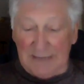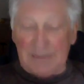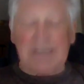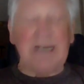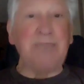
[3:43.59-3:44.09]

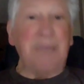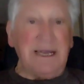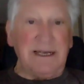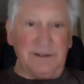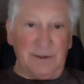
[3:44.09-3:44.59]
But can I
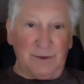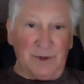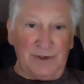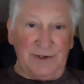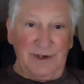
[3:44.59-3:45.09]
make it in the
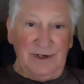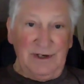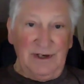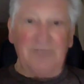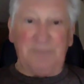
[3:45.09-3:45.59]
world
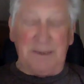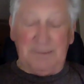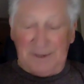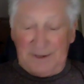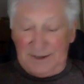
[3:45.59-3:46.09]
of
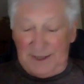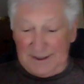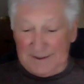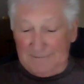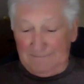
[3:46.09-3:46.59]
people and
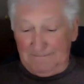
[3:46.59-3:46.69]
things?